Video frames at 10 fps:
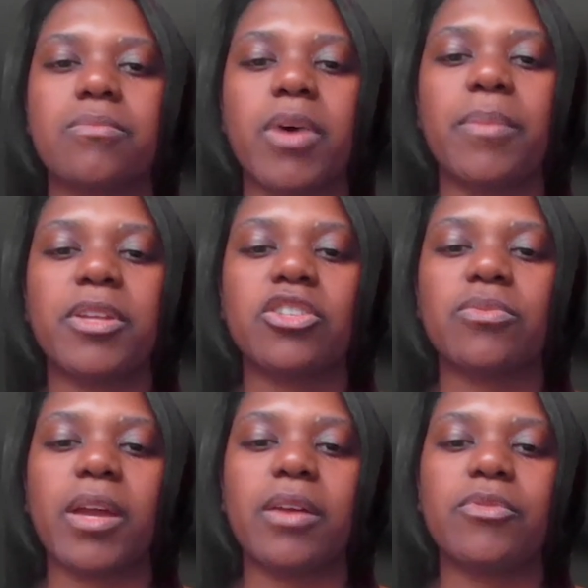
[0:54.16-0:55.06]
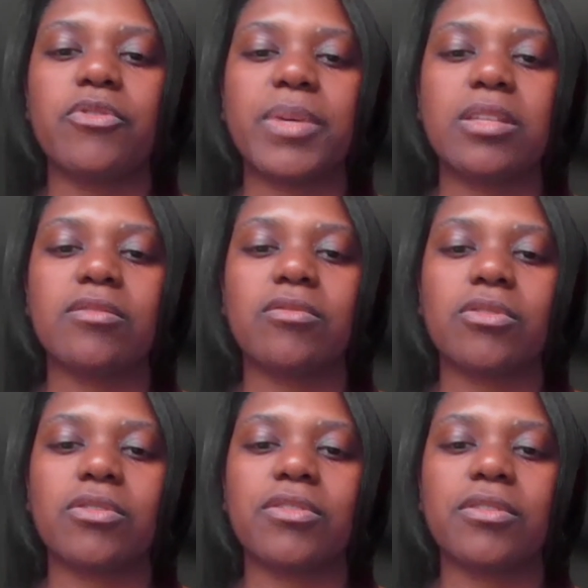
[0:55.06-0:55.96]
published by Movement
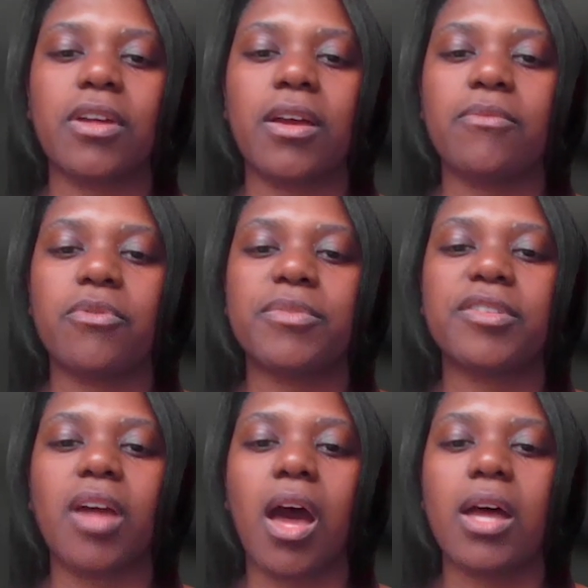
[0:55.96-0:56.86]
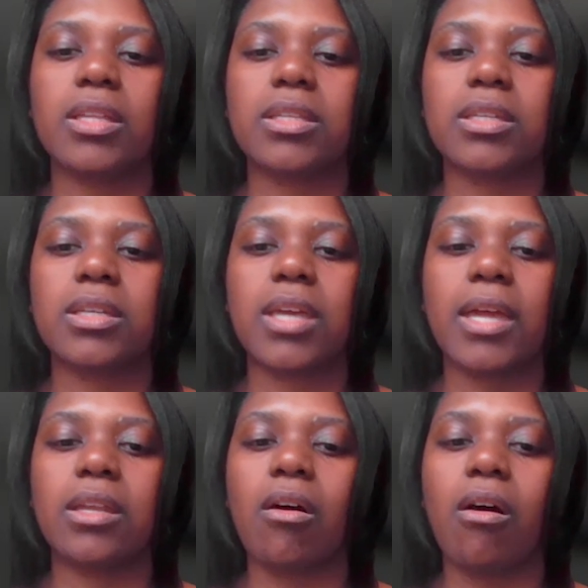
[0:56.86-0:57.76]
Disorders from Scott
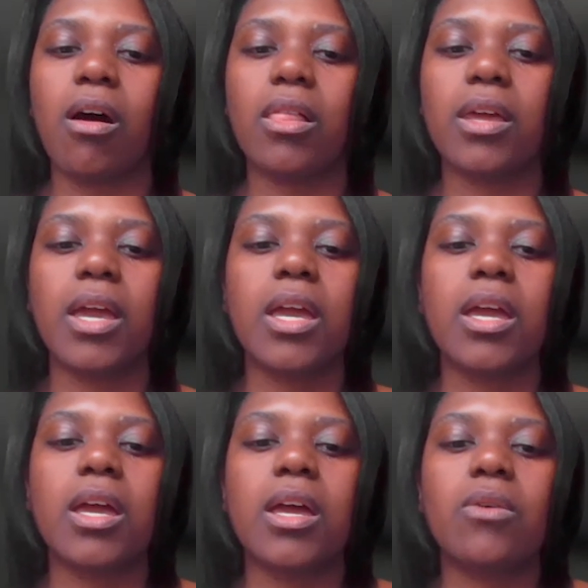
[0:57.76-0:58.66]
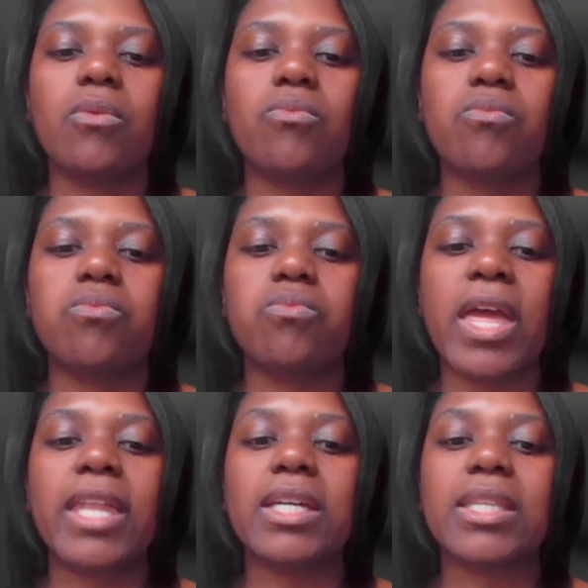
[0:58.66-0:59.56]
et al.,
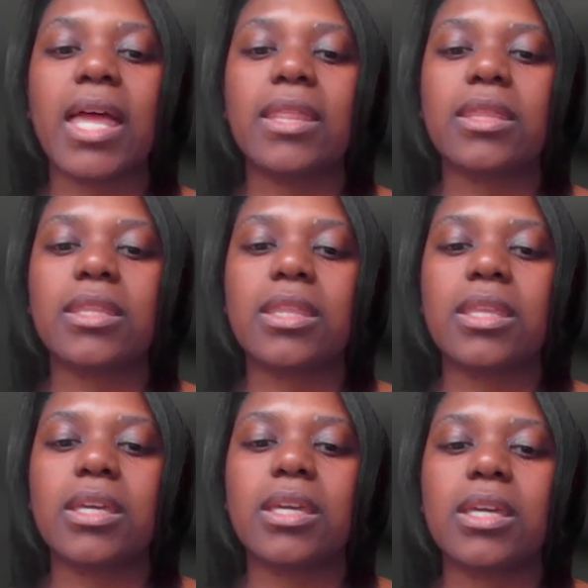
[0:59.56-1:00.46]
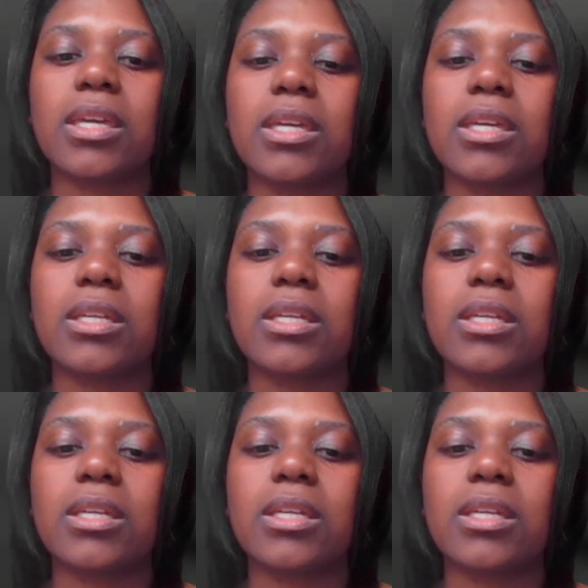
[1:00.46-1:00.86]
they looked at the